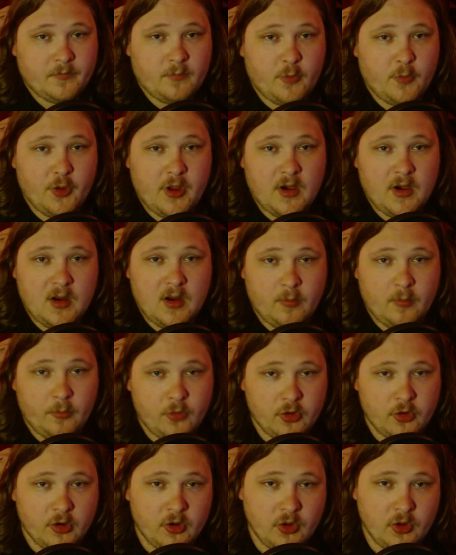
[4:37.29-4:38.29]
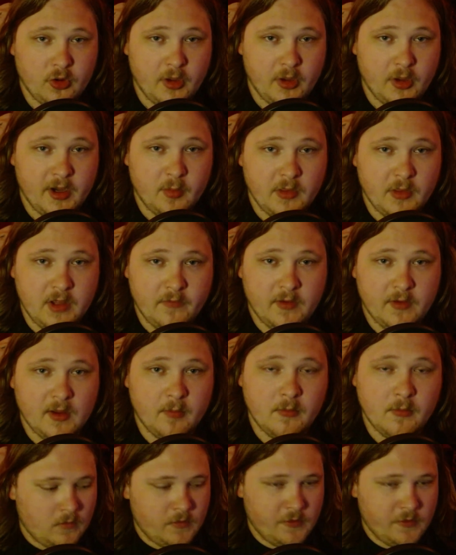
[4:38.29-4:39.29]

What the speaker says: But I'm sure she'll end up leaving him.